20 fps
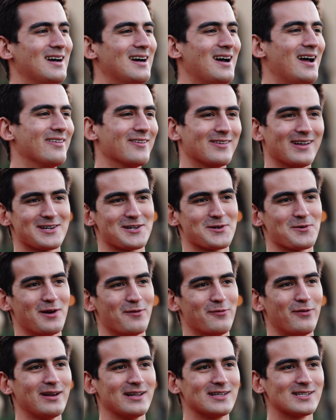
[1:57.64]
Uh, and there's actually quite a
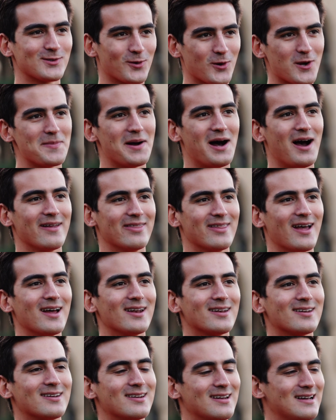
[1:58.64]
funny story behind
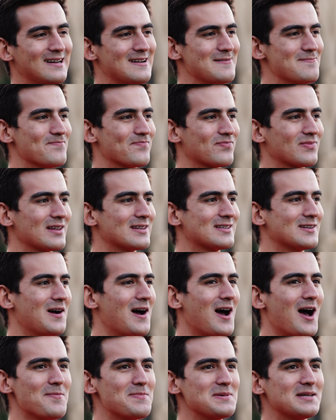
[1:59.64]
that. Um, so
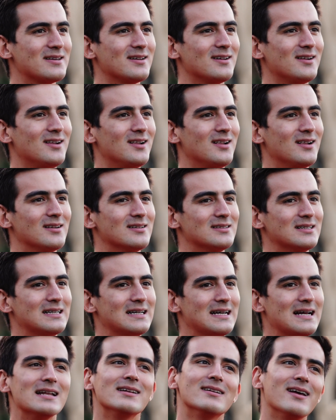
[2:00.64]
up until
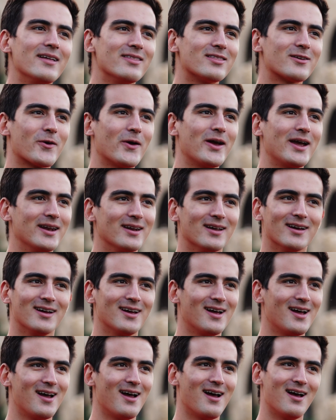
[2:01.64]
10th grade,
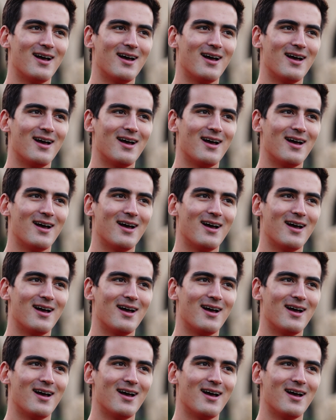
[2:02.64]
